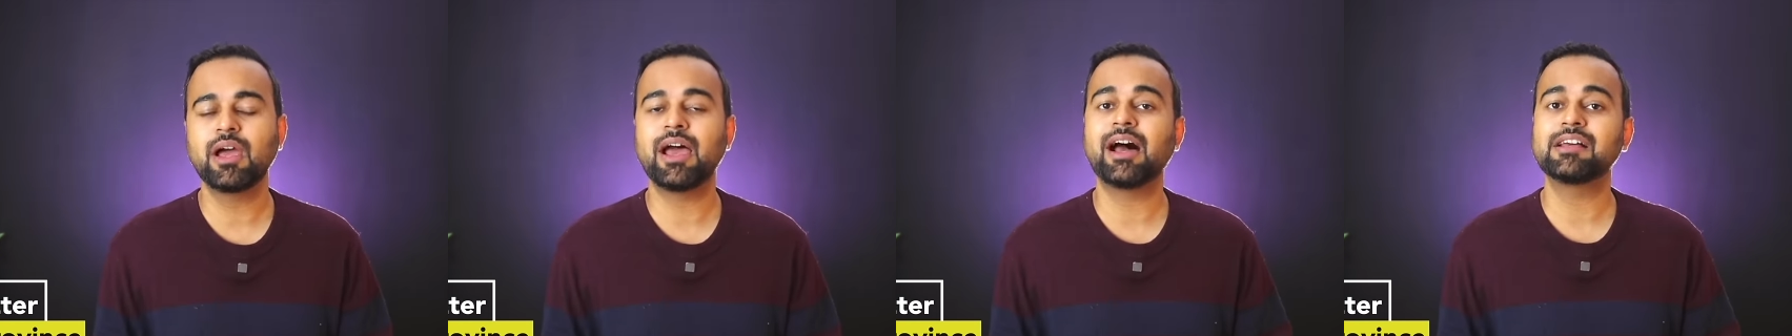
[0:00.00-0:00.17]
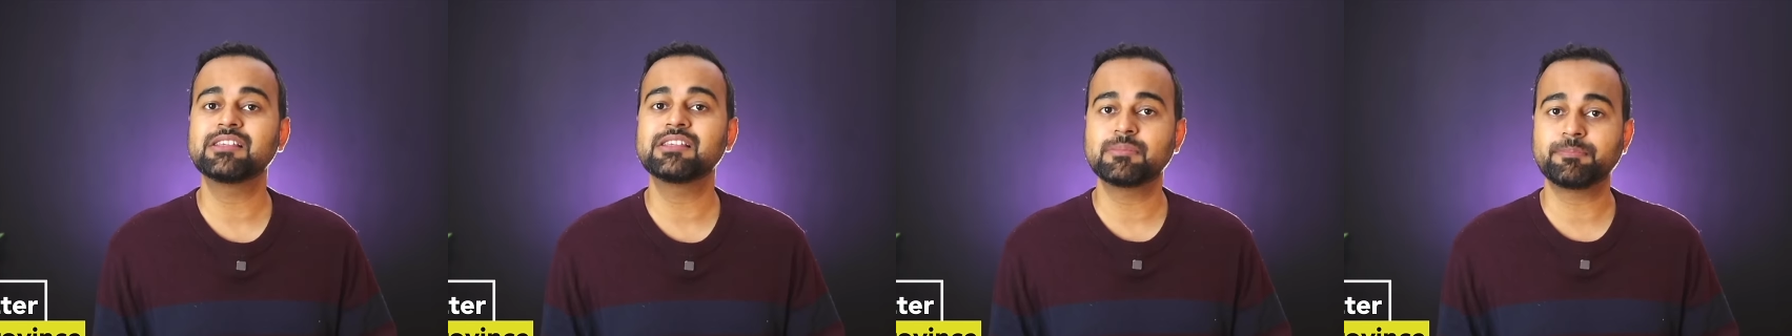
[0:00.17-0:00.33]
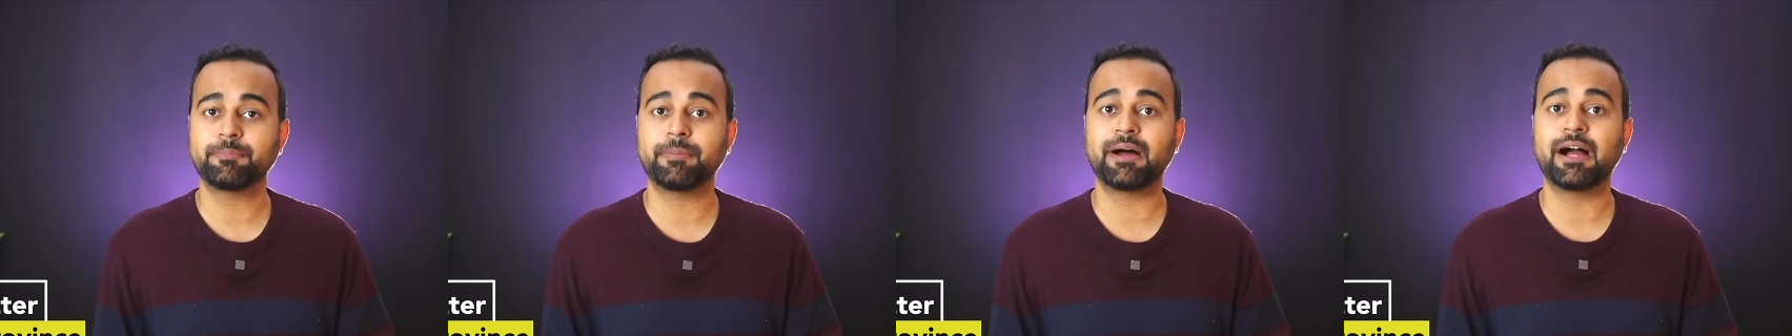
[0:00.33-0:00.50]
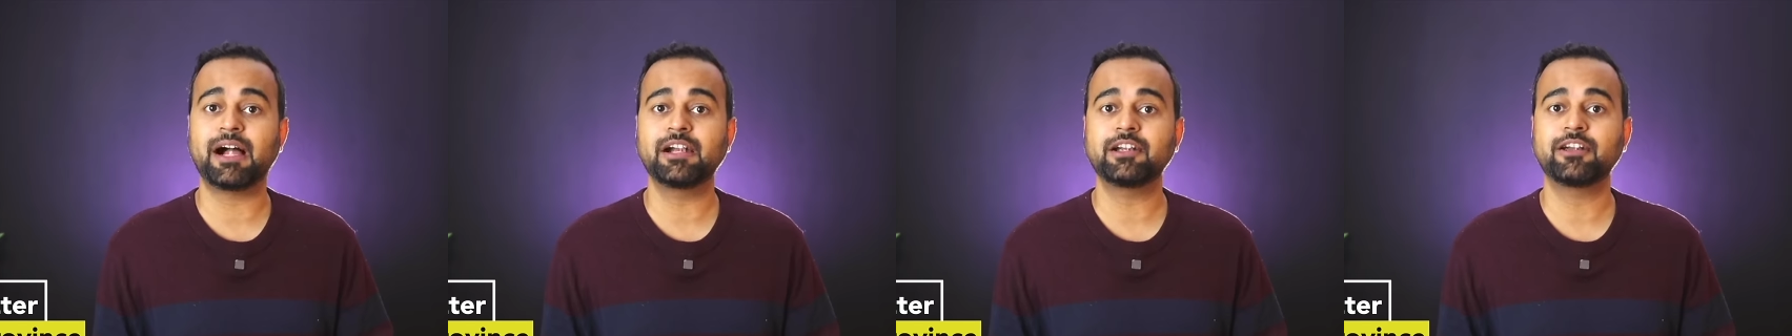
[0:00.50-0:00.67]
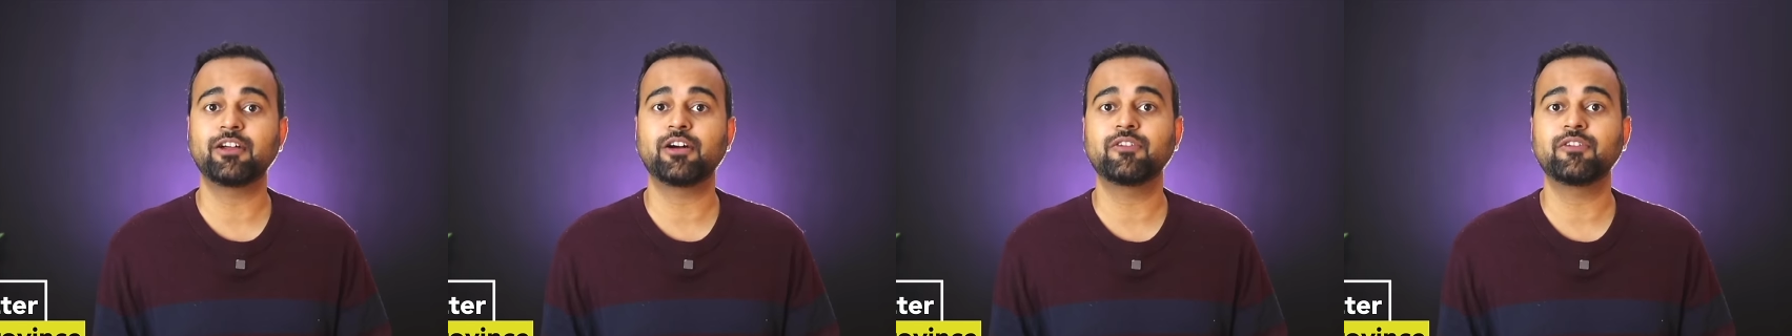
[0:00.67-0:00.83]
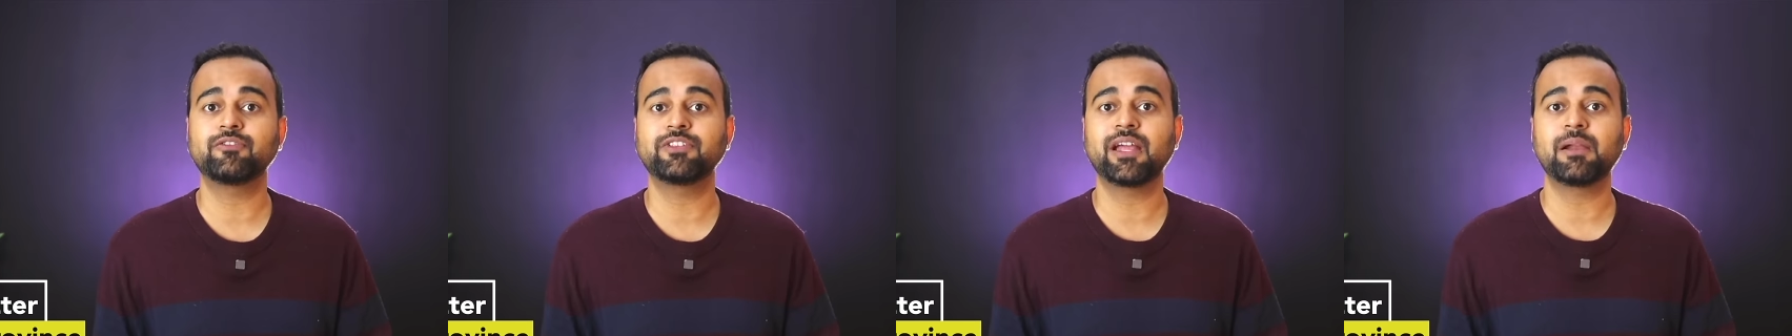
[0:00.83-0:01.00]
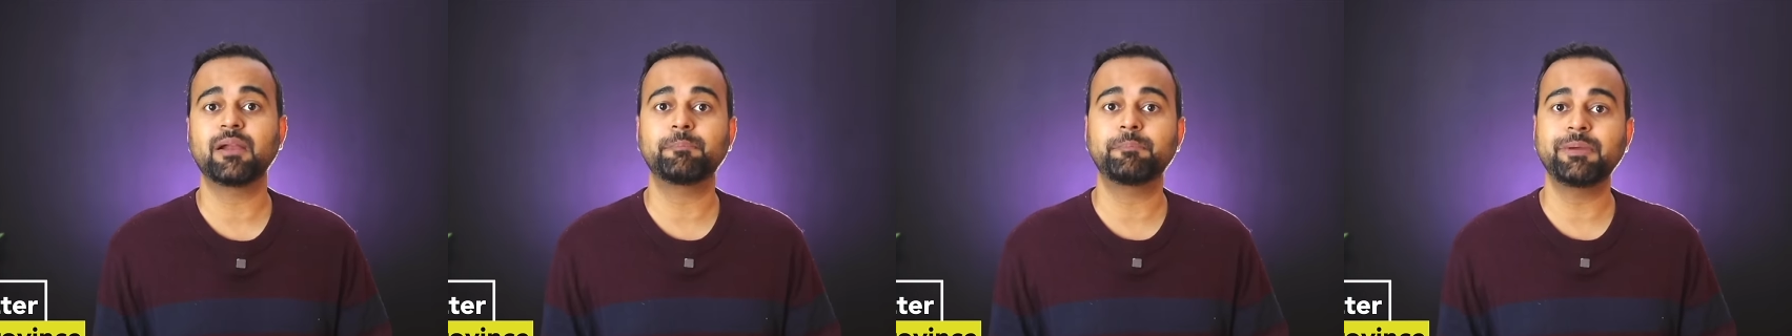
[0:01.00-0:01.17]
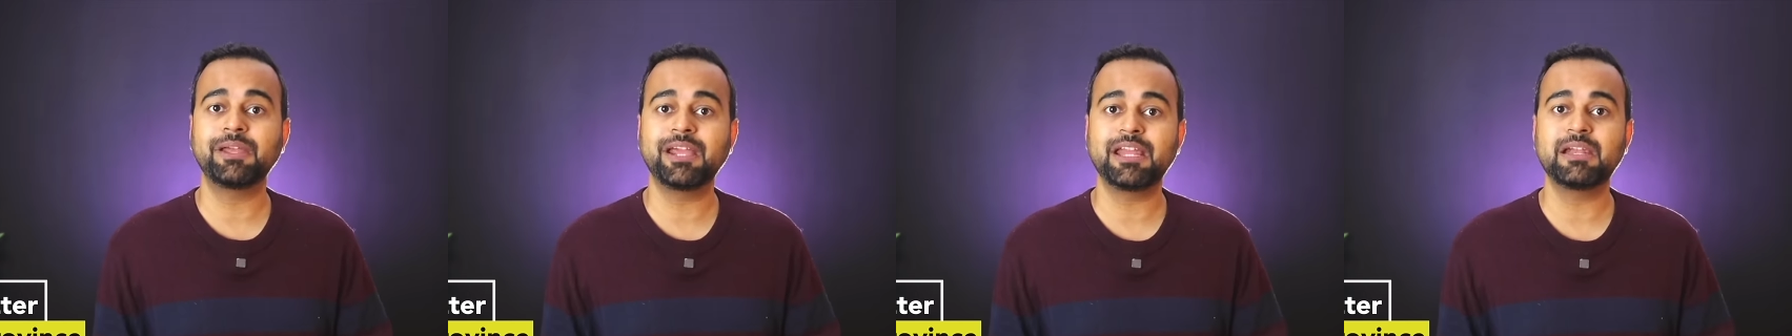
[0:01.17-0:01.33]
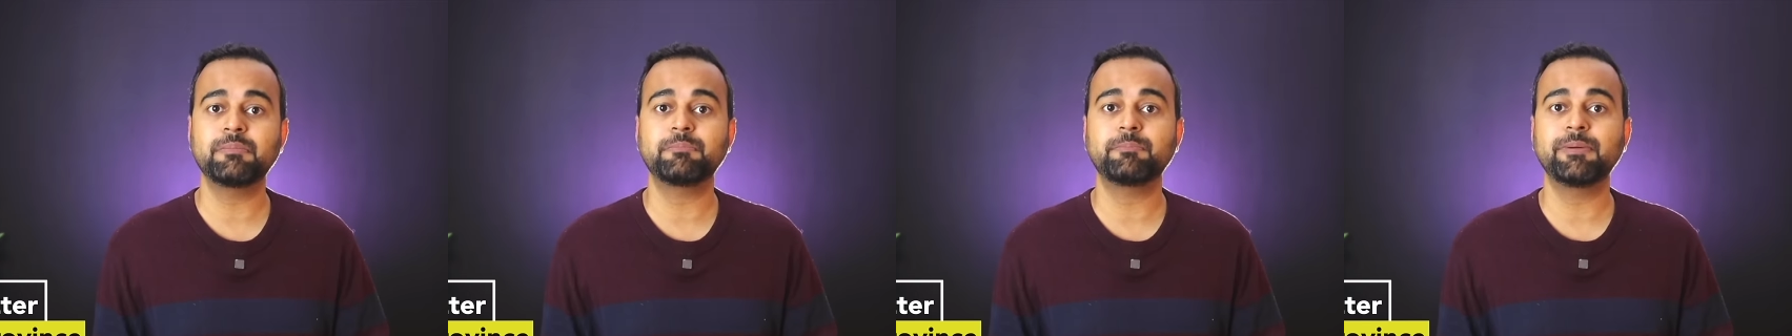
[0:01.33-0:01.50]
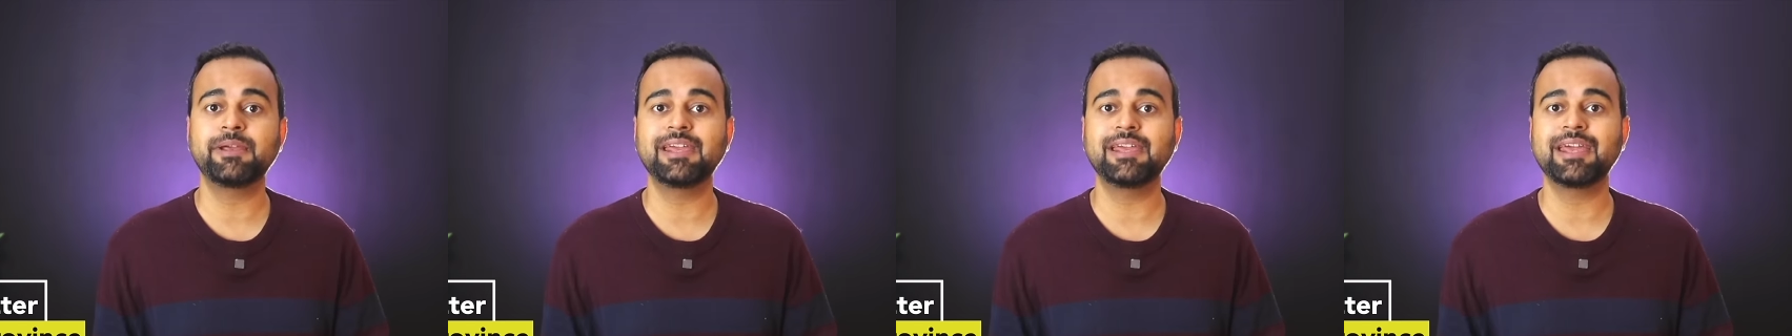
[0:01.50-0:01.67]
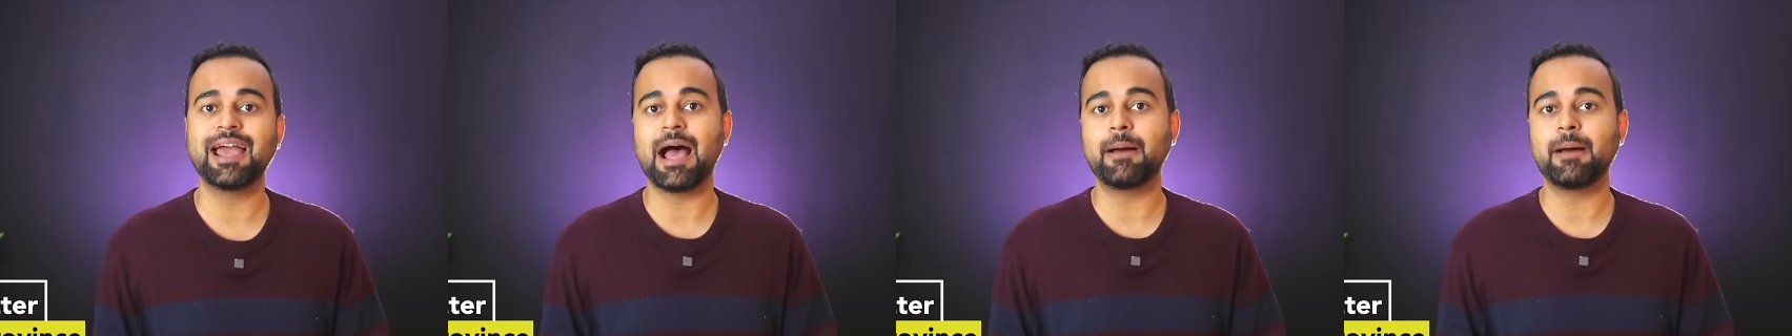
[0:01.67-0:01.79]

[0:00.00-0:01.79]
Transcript: as a part of their PNP